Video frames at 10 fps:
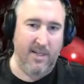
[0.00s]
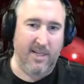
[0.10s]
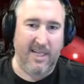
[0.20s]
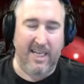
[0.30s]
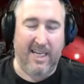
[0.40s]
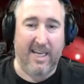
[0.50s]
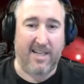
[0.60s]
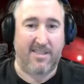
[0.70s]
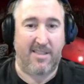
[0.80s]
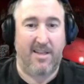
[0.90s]
He
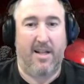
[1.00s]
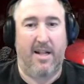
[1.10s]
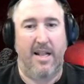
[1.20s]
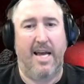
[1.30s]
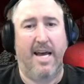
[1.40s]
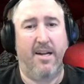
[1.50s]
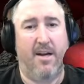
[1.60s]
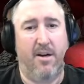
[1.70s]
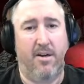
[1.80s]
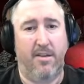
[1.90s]
hits a lot
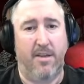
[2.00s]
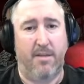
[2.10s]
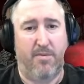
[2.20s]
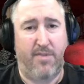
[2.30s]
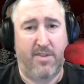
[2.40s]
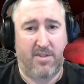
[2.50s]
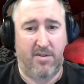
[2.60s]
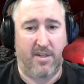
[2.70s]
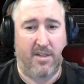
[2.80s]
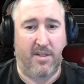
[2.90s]
harder than Mephisto
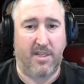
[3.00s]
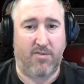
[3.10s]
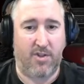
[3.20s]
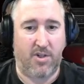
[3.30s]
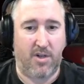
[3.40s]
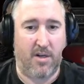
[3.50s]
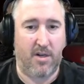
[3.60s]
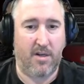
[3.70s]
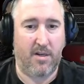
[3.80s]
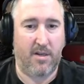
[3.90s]
did, that's for sure.
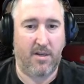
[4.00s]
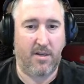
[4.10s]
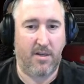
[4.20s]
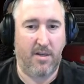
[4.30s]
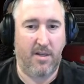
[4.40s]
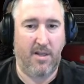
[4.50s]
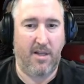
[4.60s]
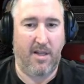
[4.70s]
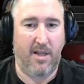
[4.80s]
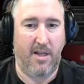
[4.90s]

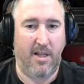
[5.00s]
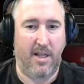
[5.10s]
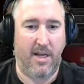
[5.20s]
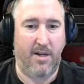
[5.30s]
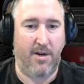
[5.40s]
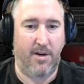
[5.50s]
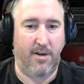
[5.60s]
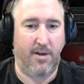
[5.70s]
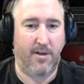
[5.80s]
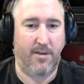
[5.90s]
A lot harder.